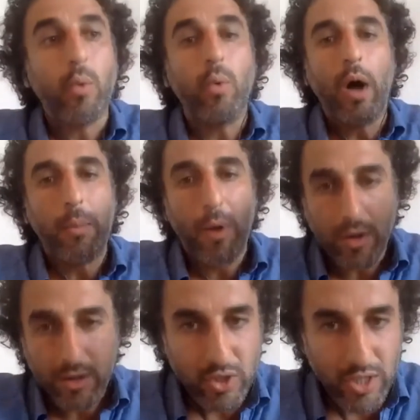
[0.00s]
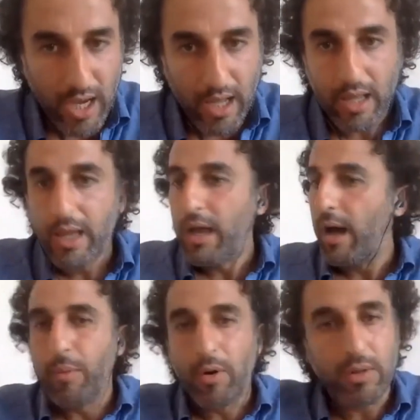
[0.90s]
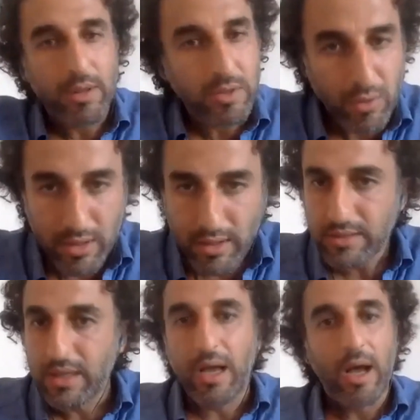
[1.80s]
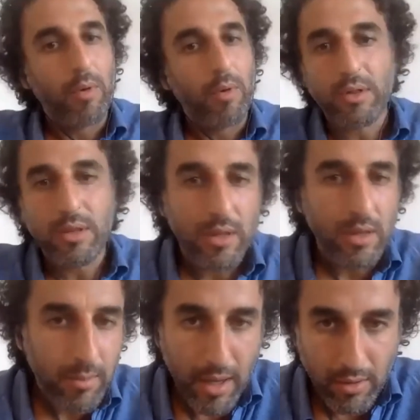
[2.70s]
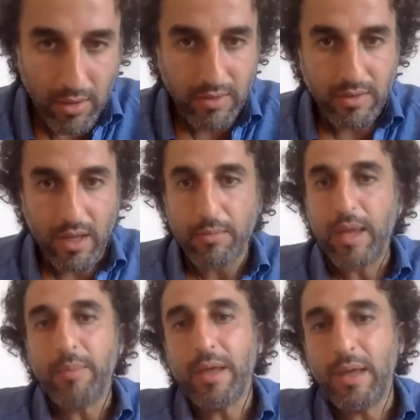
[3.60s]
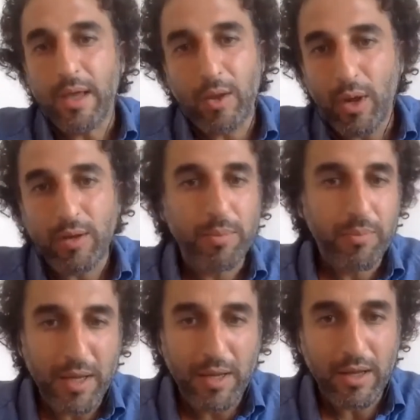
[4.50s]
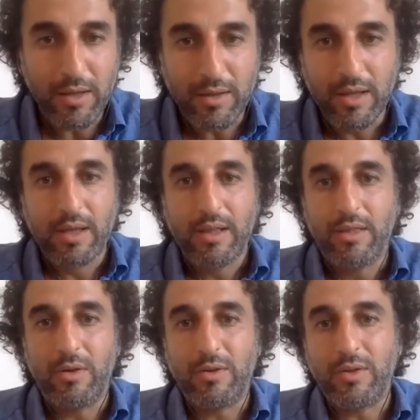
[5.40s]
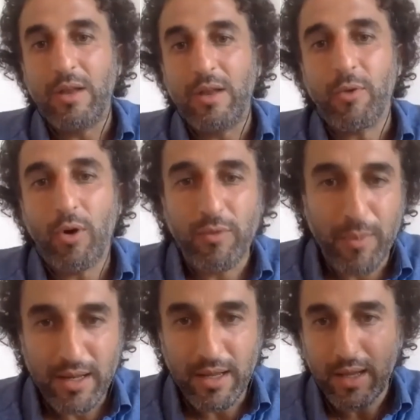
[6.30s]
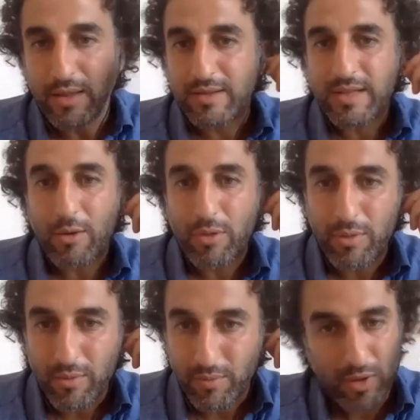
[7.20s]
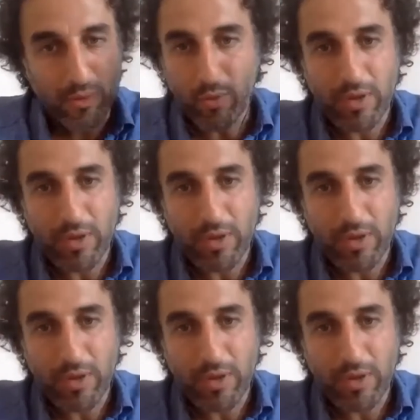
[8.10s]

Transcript: among the Shia, among the Sunnis, among the Maronites. And maybe in one period, there is inflow of money in the south, within the